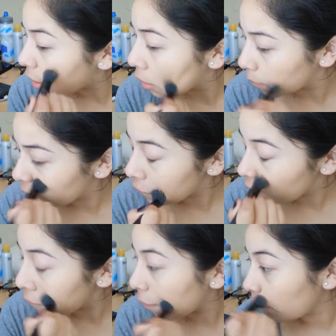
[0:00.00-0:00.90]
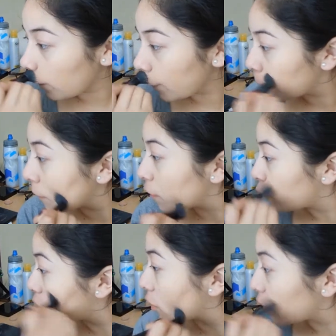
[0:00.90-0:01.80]
Um, even though I really don't
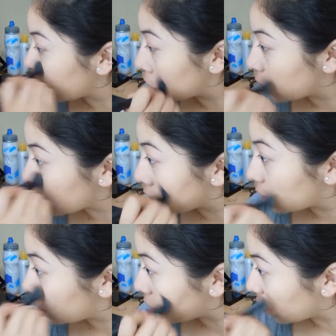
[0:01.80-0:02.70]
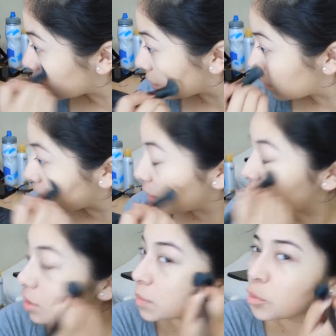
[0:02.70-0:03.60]
need the full coverage, it still gives it to
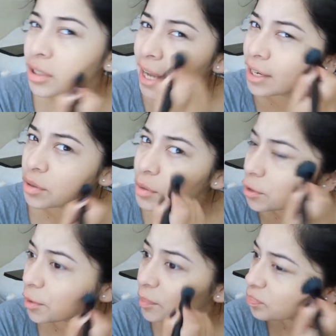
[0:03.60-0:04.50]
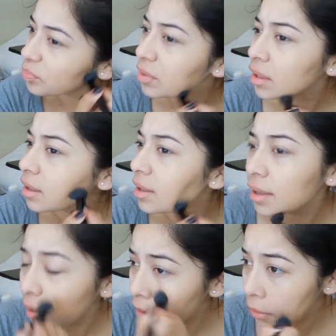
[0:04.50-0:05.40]
me. It looks more natural.
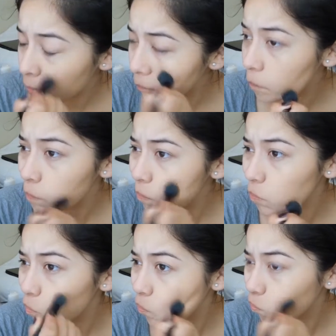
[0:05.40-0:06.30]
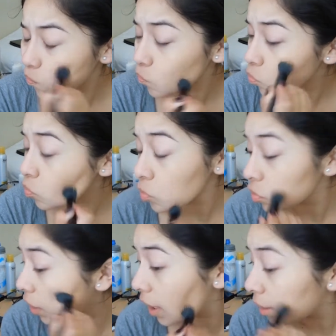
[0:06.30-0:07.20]
Um,
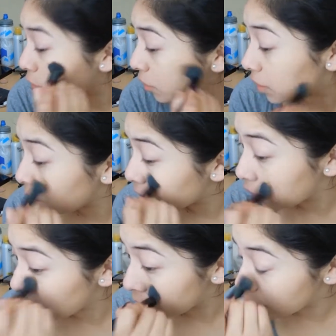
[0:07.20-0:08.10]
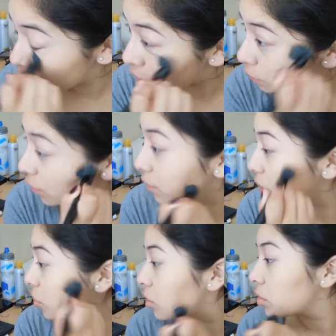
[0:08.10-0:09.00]
So yeah, I really, really love this
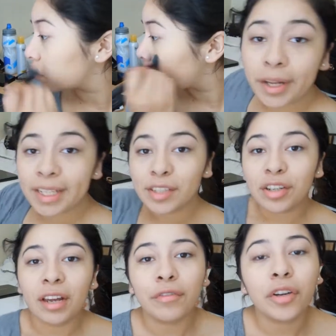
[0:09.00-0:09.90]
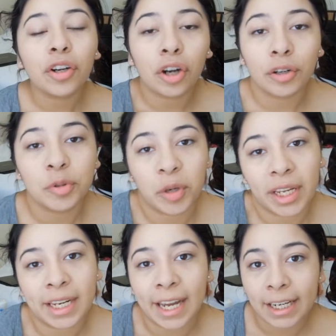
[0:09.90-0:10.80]
foundation. Okay, so now for
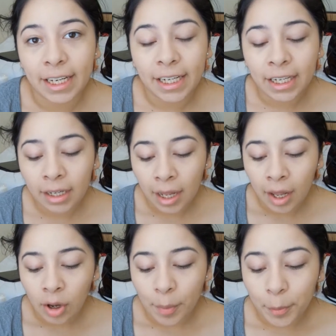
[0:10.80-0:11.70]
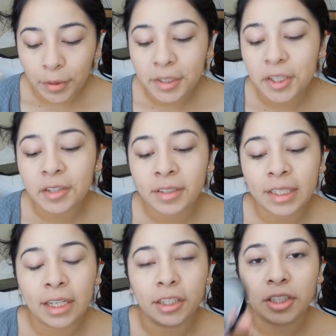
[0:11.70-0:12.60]
contouring and highlighting, I'm going to use the
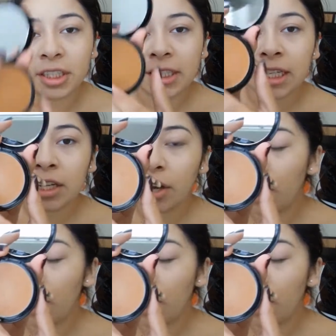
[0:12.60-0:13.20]
color C